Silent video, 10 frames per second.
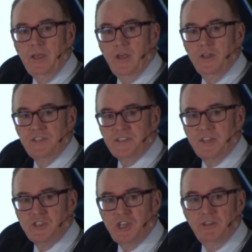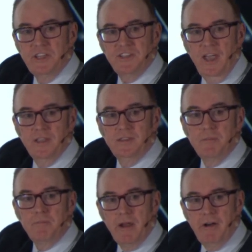because, as I'll show in a
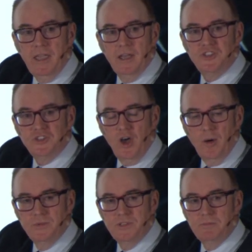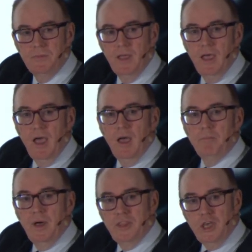second, America stopped.
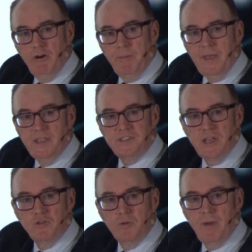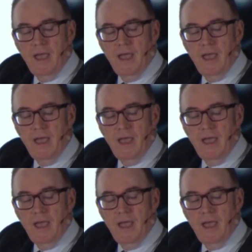But the European Central